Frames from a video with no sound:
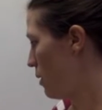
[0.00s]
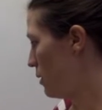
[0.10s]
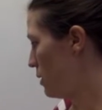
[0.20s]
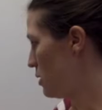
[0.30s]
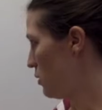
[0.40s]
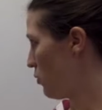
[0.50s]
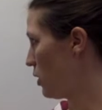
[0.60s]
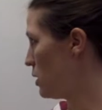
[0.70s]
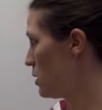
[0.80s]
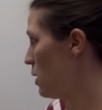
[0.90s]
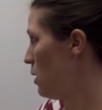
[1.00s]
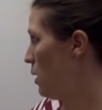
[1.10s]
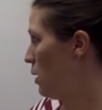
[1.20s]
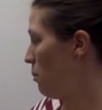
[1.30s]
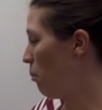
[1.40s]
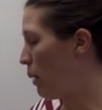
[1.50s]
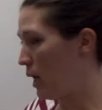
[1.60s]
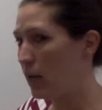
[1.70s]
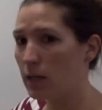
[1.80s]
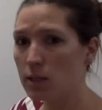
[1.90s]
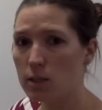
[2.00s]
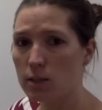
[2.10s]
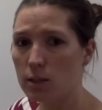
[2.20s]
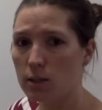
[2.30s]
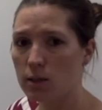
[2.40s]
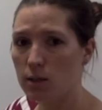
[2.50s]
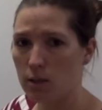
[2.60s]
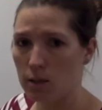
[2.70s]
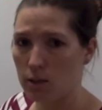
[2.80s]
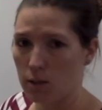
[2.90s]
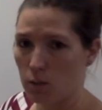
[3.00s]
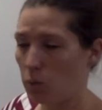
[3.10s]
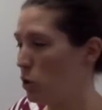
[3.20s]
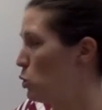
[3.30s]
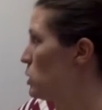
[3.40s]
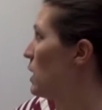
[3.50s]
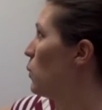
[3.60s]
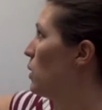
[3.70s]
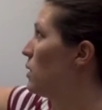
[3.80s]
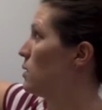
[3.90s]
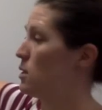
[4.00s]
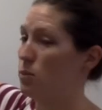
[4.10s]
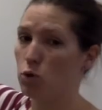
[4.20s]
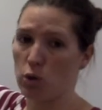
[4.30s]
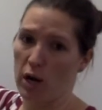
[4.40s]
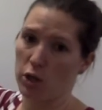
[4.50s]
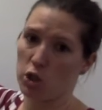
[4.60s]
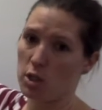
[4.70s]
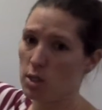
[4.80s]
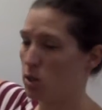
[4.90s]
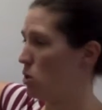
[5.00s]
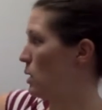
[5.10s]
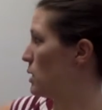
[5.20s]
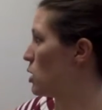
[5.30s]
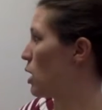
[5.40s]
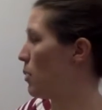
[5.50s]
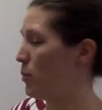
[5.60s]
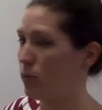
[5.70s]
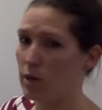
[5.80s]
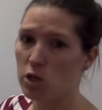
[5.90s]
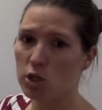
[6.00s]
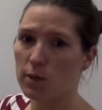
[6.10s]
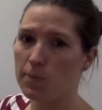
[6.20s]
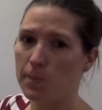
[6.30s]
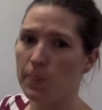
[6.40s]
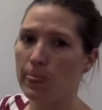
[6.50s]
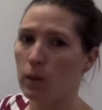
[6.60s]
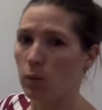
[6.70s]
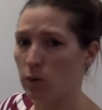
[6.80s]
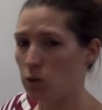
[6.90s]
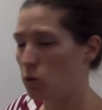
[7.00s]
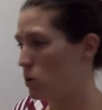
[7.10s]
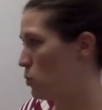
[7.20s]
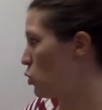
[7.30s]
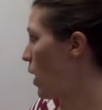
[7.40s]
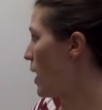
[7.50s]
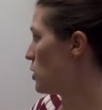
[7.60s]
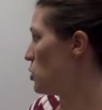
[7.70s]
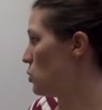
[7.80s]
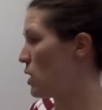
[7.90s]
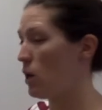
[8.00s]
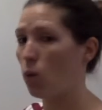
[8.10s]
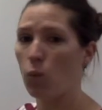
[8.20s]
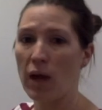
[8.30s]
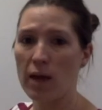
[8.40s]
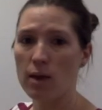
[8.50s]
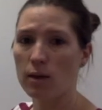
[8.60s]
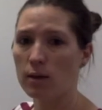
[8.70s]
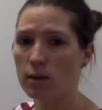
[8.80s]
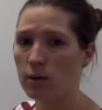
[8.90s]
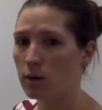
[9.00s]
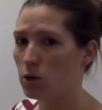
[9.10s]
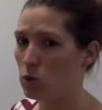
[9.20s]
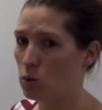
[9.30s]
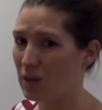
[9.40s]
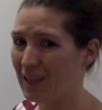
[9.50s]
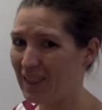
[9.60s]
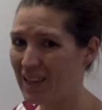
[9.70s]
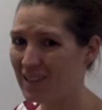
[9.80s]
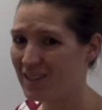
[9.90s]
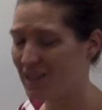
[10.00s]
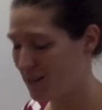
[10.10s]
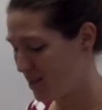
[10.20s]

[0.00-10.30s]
The difference. Minus, we use that with subtraction, so that's our operation. When you subtract, you take away, you get less.